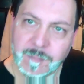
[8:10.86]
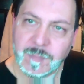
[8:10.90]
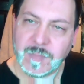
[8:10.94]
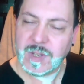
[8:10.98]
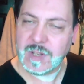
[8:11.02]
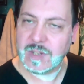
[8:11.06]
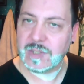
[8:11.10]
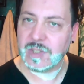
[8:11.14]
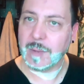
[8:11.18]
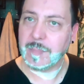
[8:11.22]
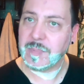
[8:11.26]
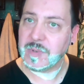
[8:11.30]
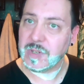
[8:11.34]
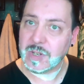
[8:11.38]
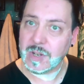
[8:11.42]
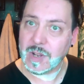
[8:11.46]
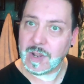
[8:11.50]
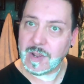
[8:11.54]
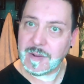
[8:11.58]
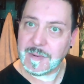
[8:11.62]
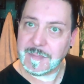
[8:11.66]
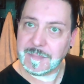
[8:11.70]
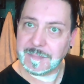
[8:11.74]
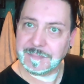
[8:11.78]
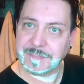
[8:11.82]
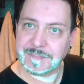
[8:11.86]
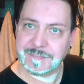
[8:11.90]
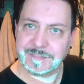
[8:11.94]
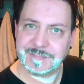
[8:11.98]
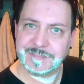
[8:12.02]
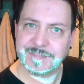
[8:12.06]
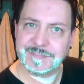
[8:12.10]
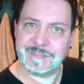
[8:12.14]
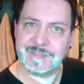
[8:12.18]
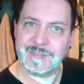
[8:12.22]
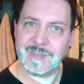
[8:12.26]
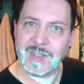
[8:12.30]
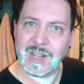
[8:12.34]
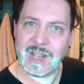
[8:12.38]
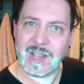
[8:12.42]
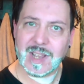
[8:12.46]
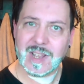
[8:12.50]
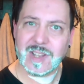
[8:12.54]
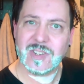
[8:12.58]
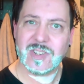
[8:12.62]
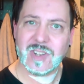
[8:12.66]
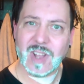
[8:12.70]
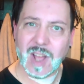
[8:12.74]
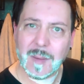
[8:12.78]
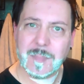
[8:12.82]
It's up to you.
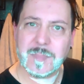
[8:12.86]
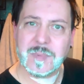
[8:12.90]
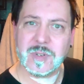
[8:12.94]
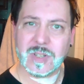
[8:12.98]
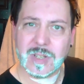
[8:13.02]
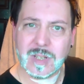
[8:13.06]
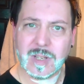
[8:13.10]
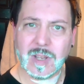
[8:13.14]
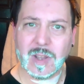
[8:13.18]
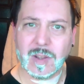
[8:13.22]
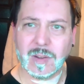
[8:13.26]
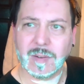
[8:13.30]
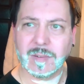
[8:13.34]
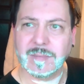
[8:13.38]
It's up to you.